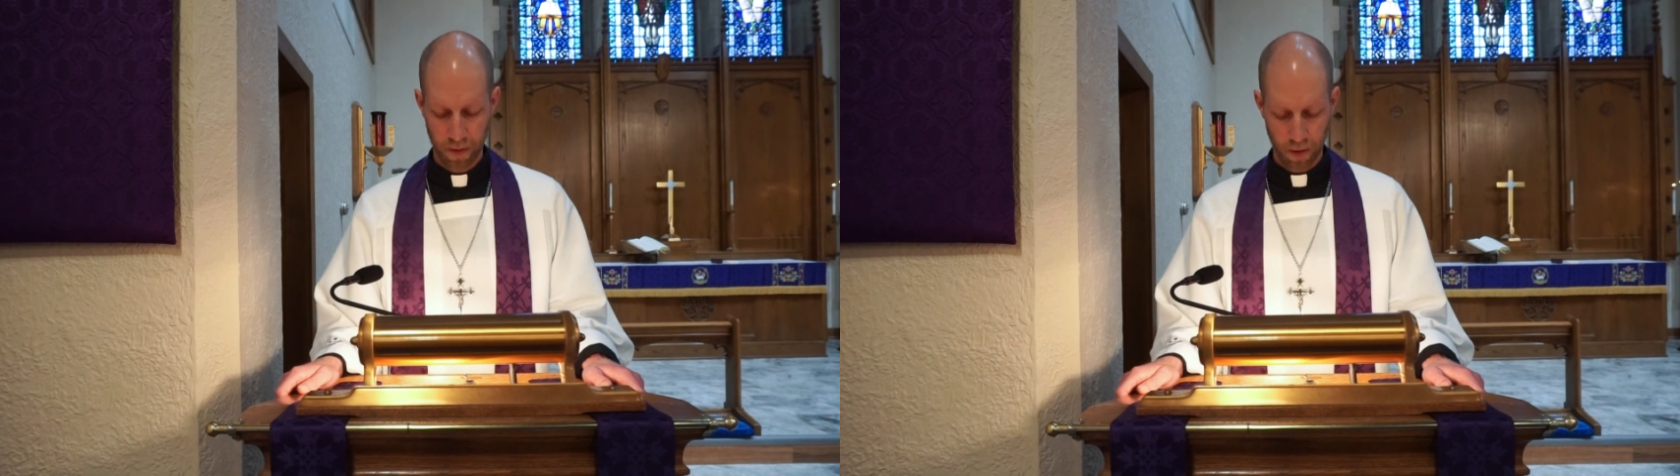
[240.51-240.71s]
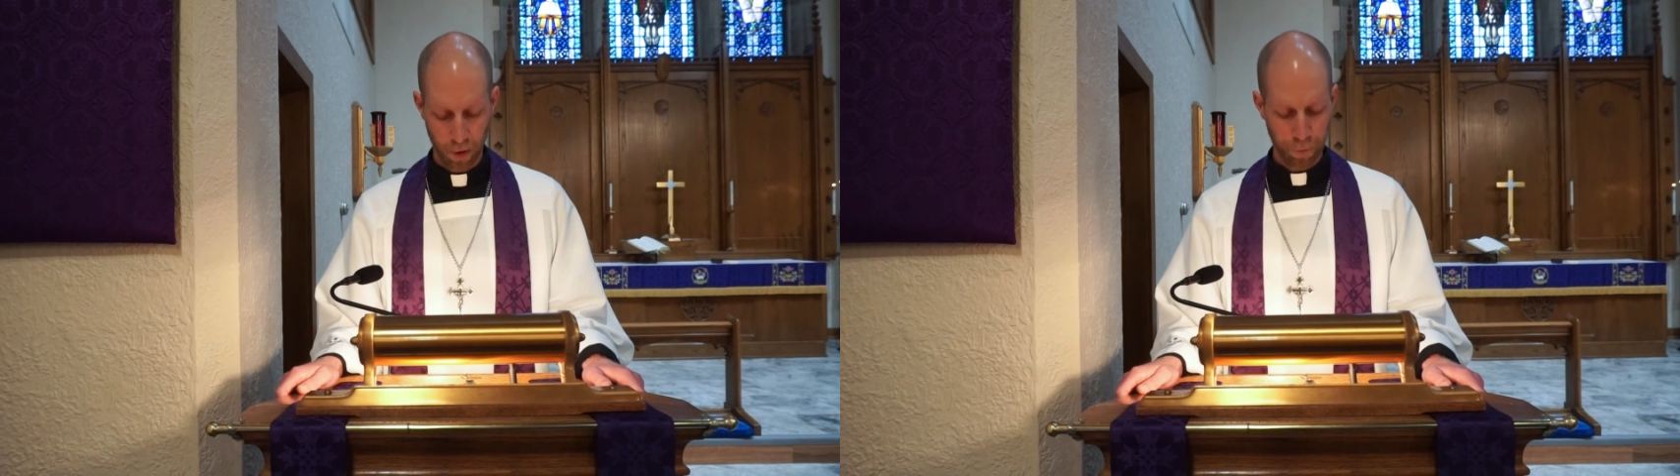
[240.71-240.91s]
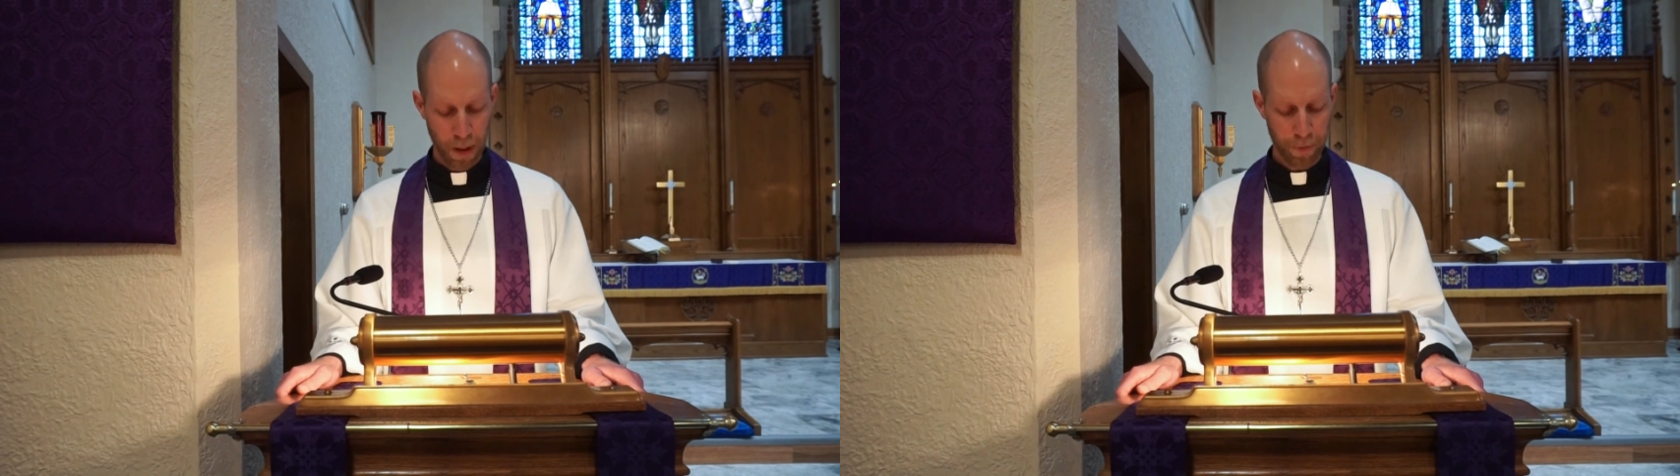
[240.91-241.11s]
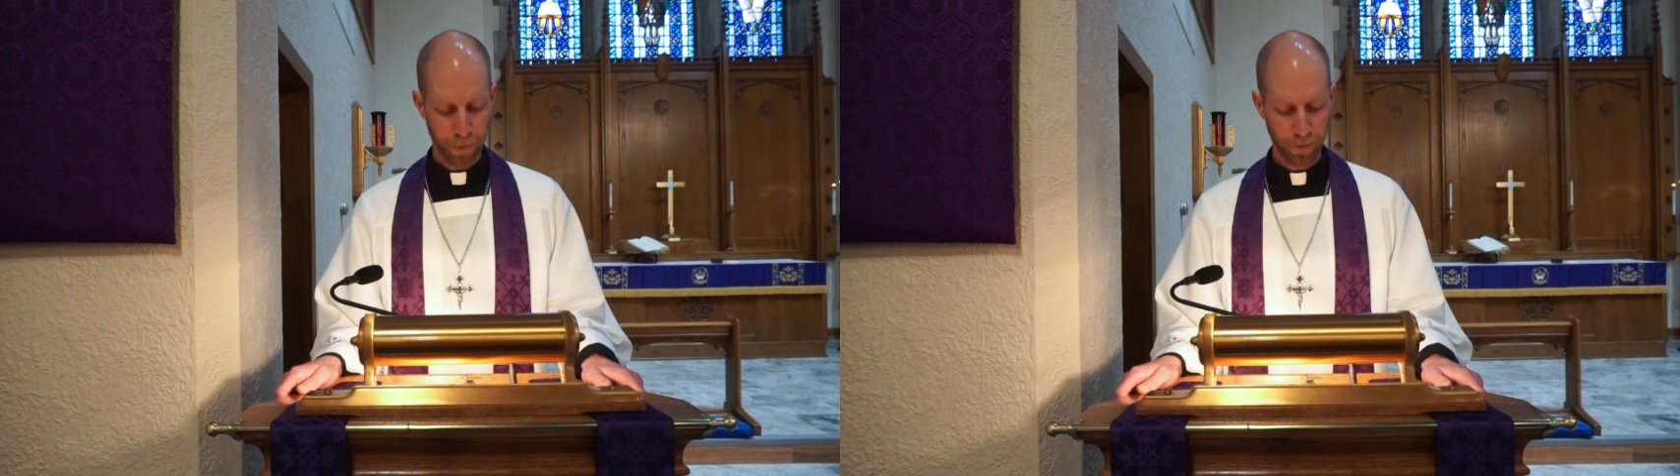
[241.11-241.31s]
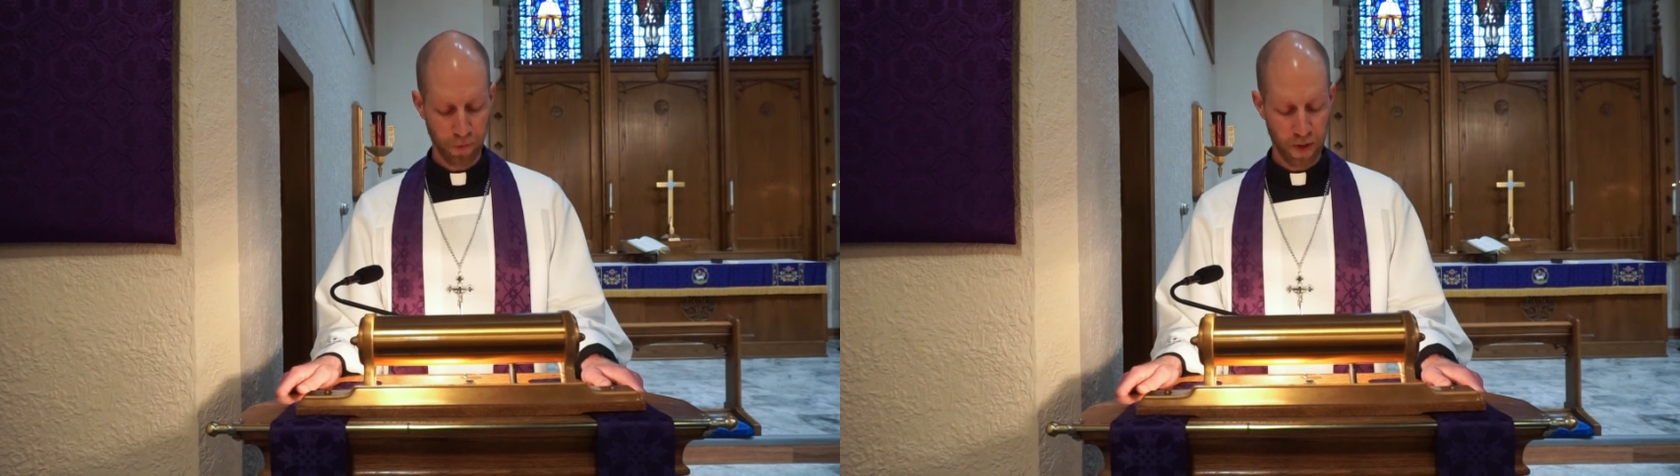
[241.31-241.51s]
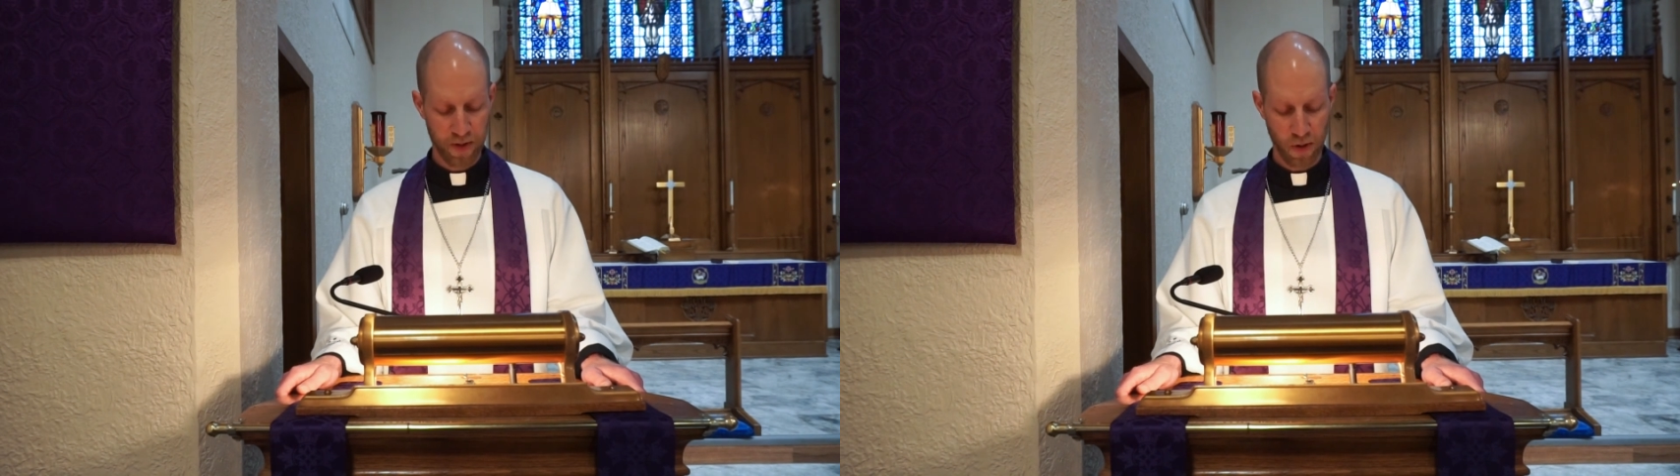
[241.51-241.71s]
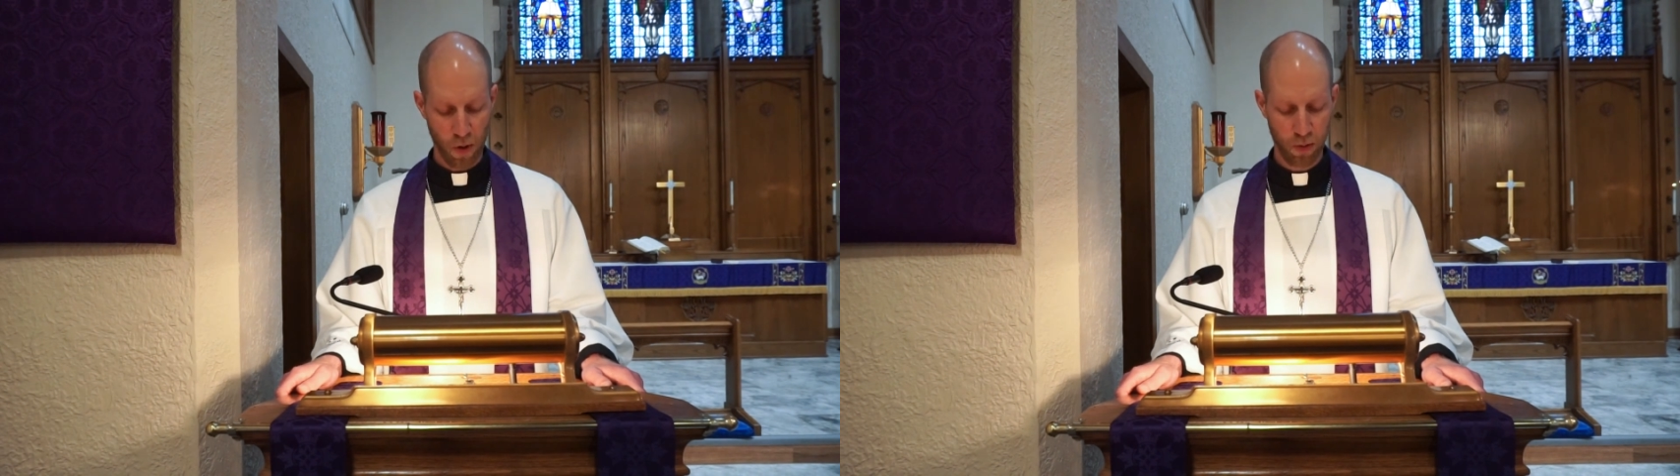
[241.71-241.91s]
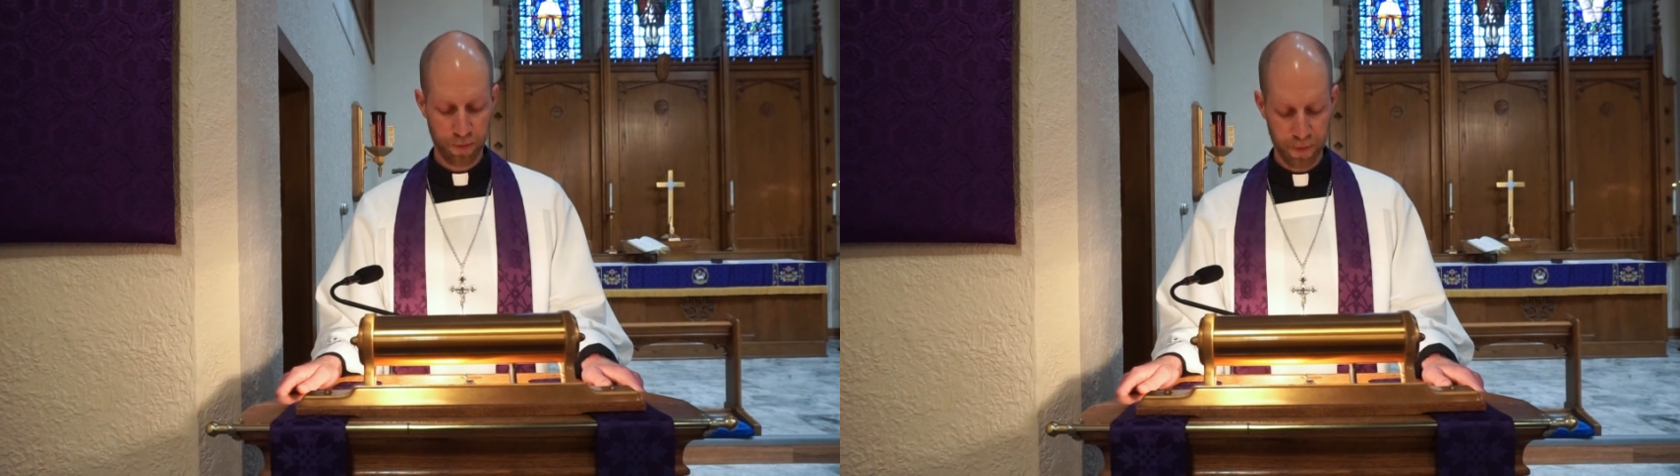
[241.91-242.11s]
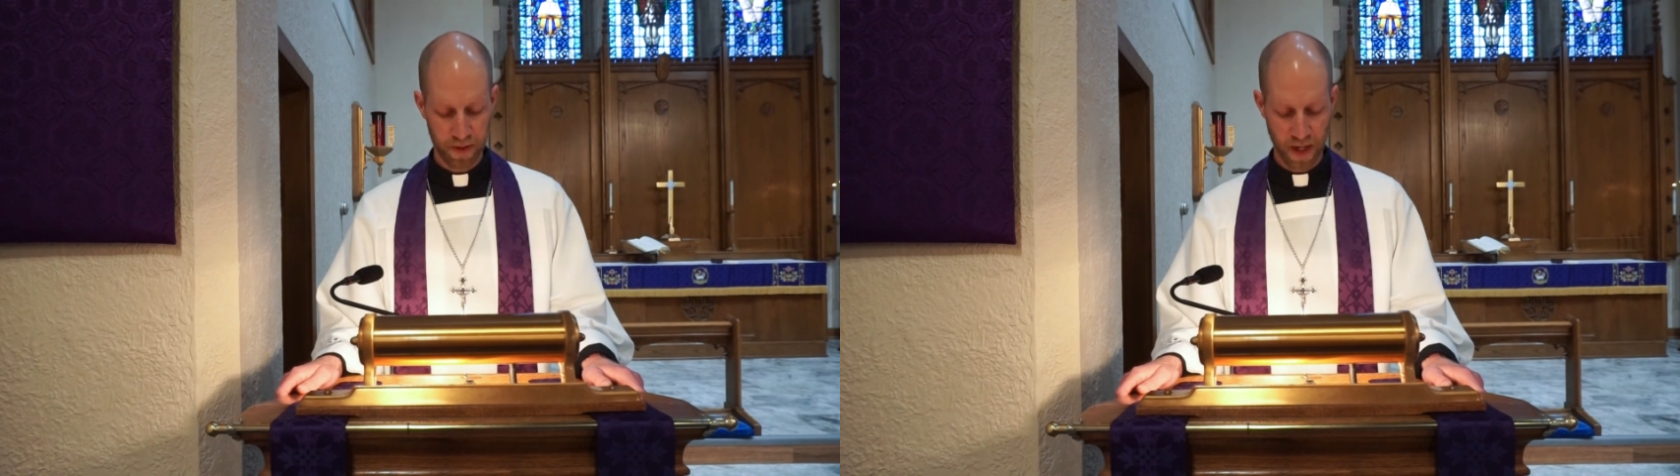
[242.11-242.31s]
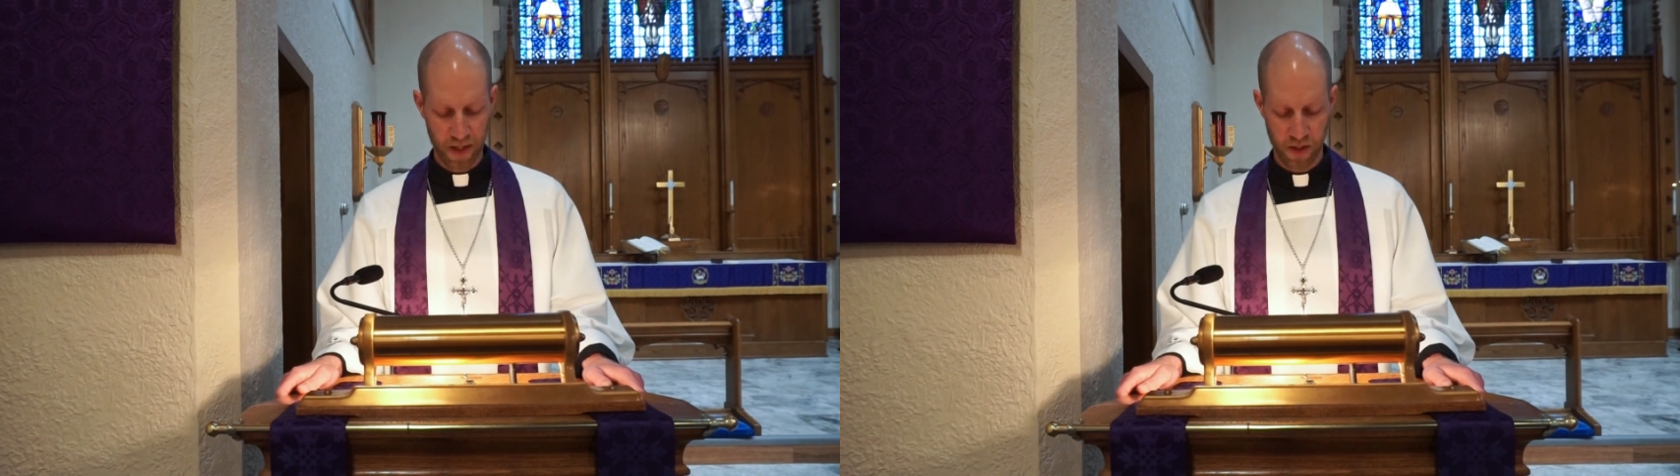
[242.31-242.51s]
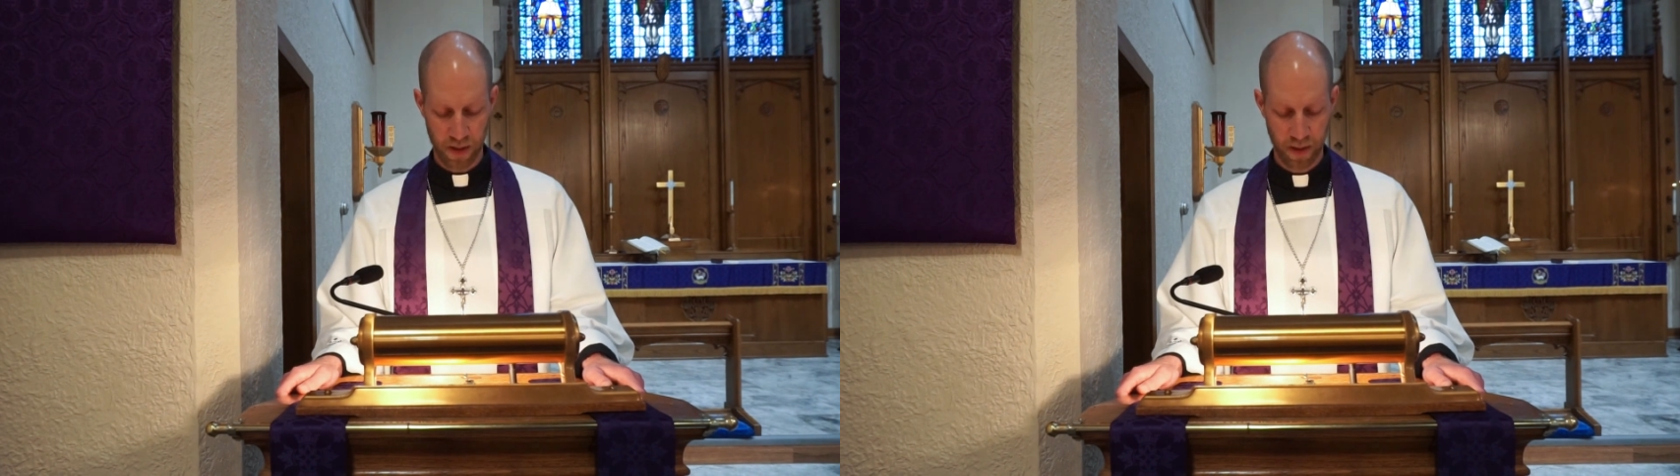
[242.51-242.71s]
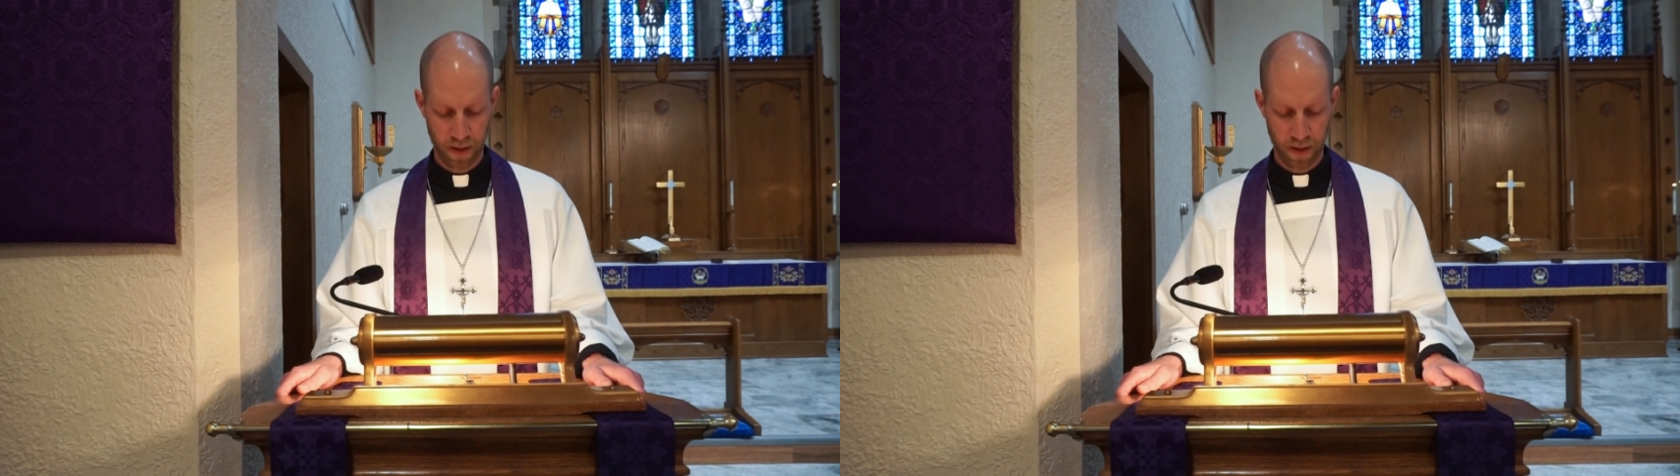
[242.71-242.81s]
a people for his own possession,